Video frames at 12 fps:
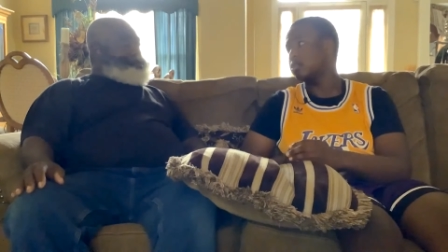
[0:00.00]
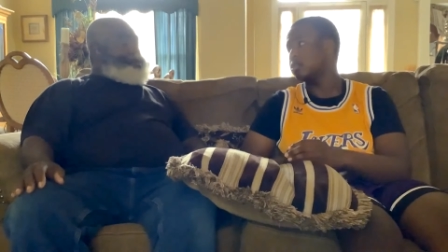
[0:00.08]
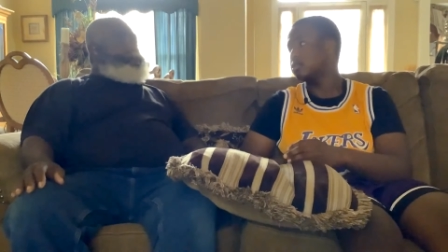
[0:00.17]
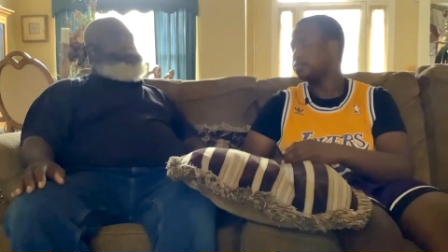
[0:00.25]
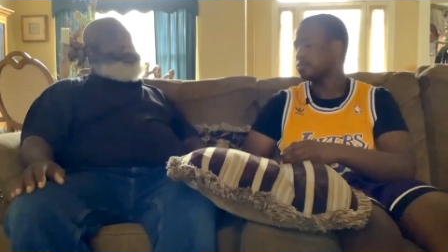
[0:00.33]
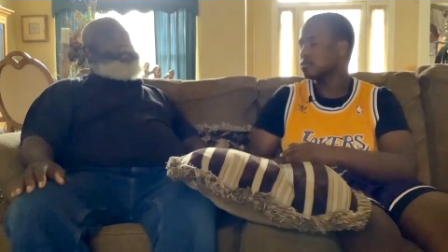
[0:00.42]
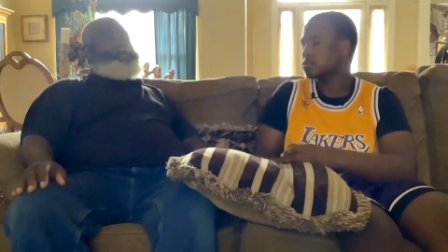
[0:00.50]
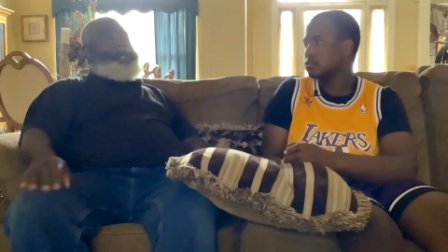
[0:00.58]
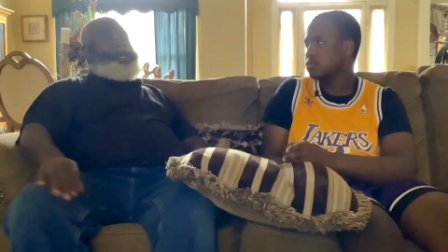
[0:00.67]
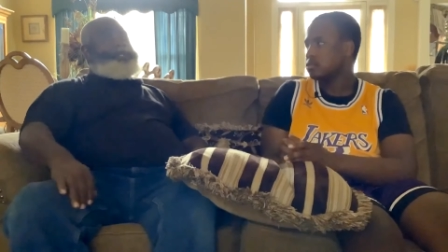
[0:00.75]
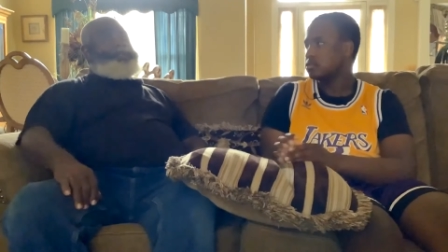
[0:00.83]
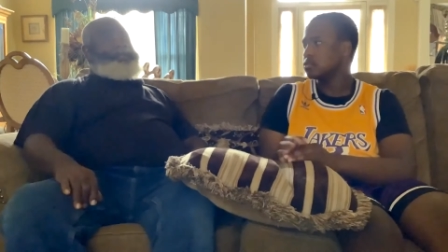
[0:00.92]
Right.
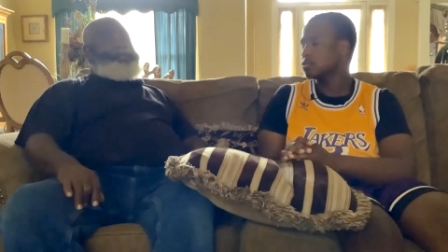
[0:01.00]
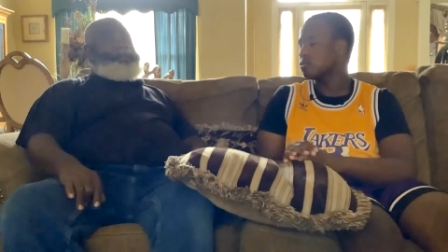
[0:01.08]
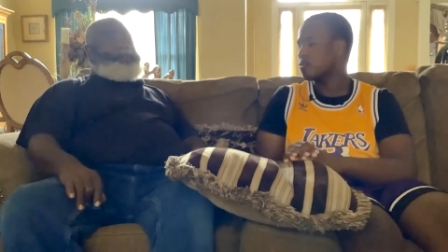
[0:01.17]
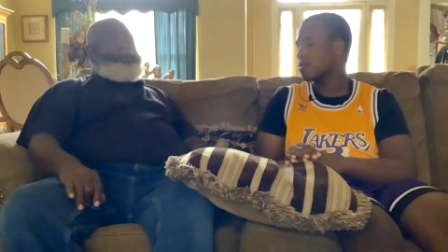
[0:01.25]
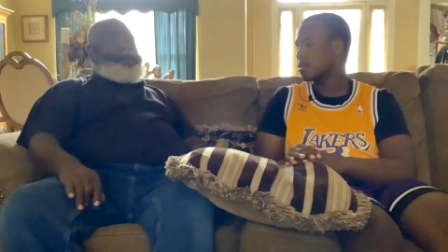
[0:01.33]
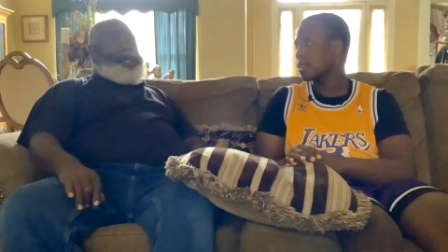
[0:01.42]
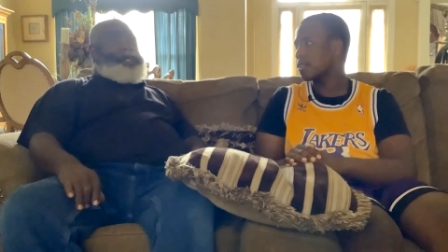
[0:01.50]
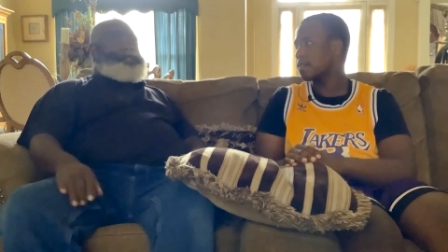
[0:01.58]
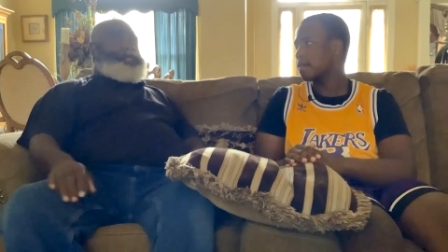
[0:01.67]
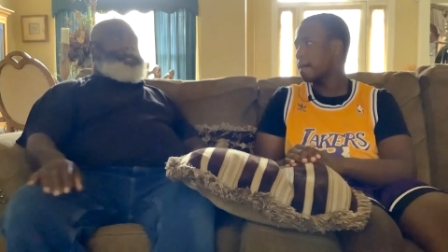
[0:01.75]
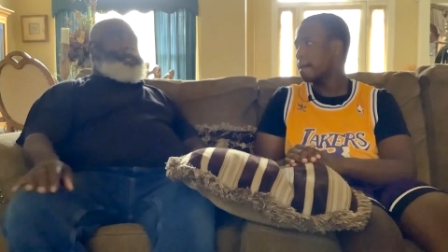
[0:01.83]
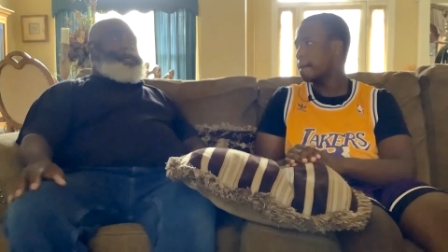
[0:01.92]
That's as
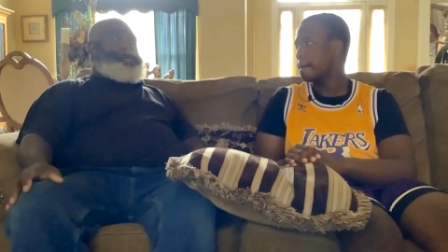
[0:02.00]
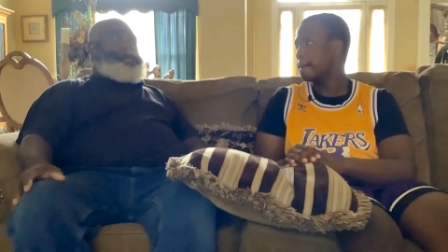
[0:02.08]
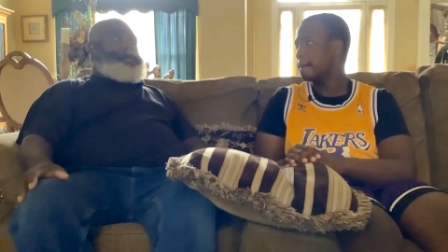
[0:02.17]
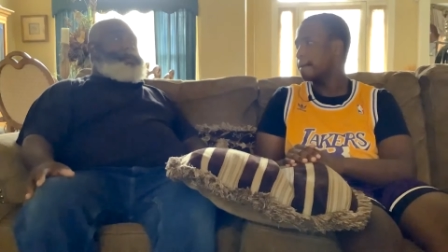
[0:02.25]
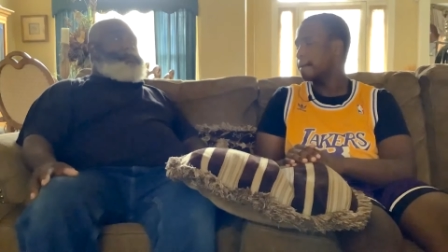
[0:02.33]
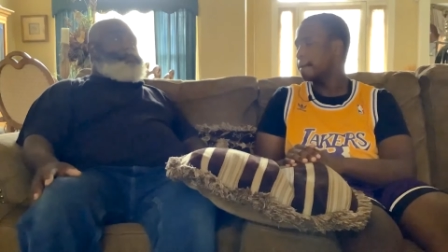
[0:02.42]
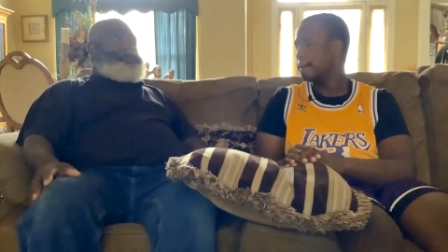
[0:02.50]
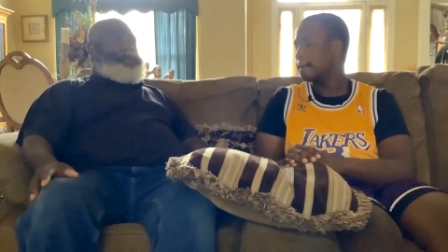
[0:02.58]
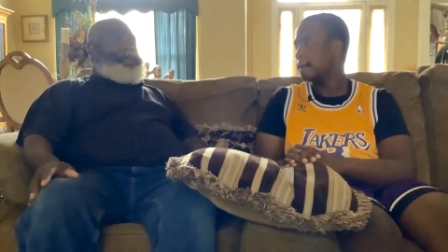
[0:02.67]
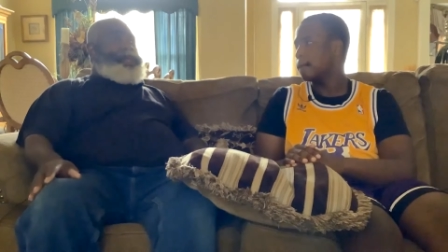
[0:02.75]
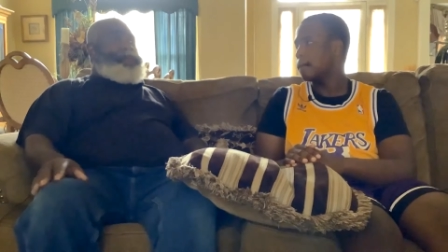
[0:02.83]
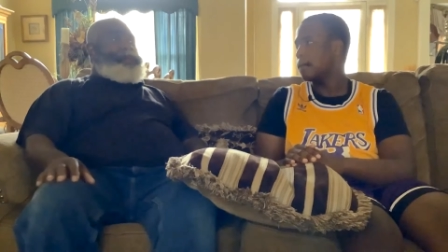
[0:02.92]
a uh,
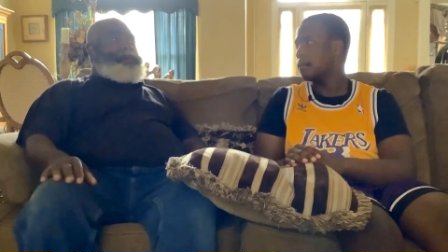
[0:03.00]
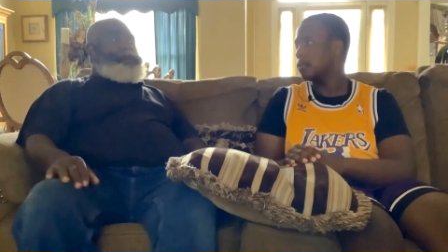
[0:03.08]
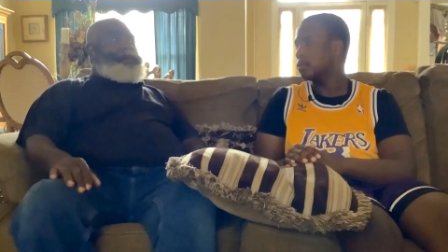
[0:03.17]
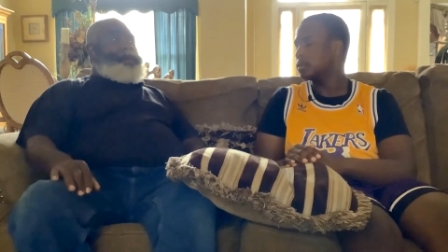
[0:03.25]
player.